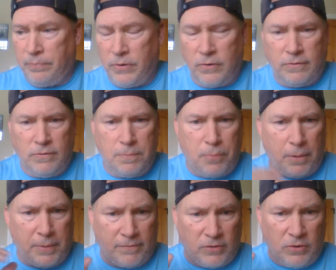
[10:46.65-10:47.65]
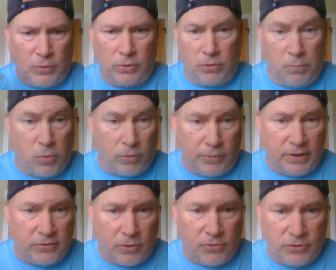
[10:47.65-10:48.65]
you probably have to do a little more
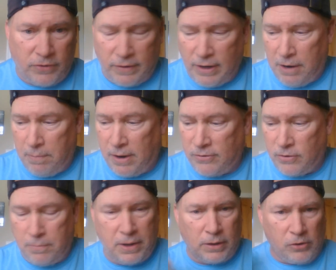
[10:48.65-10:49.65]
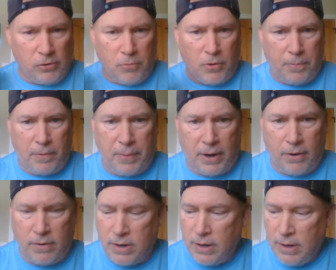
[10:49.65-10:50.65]
research as a game master, be a little more prepared.